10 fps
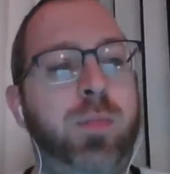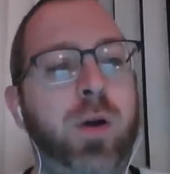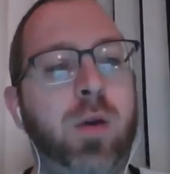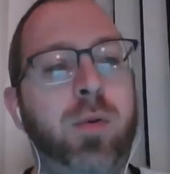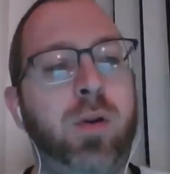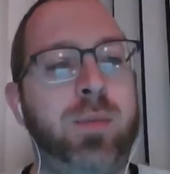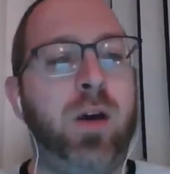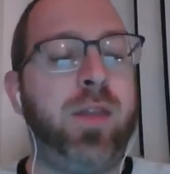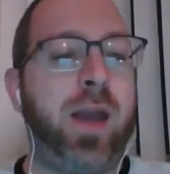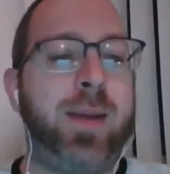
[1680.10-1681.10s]
Barber. I'm
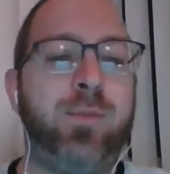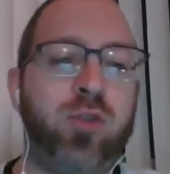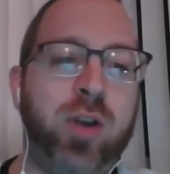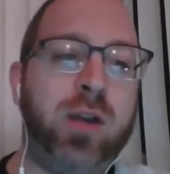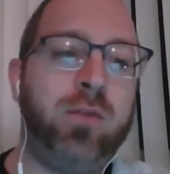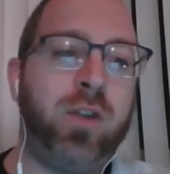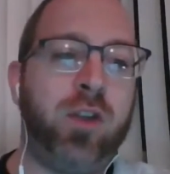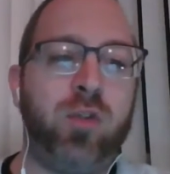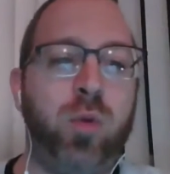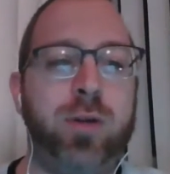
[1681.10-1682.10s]
on the hype train for
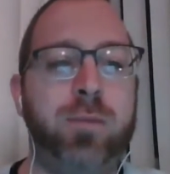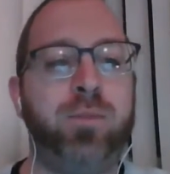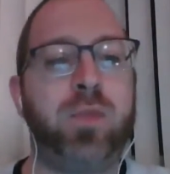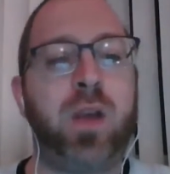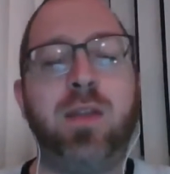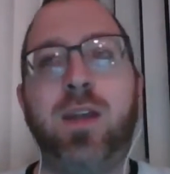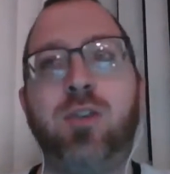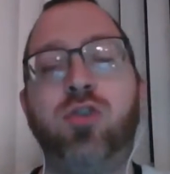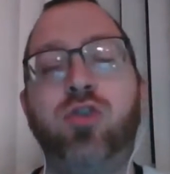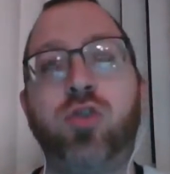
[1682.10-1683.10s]
this one. I think she's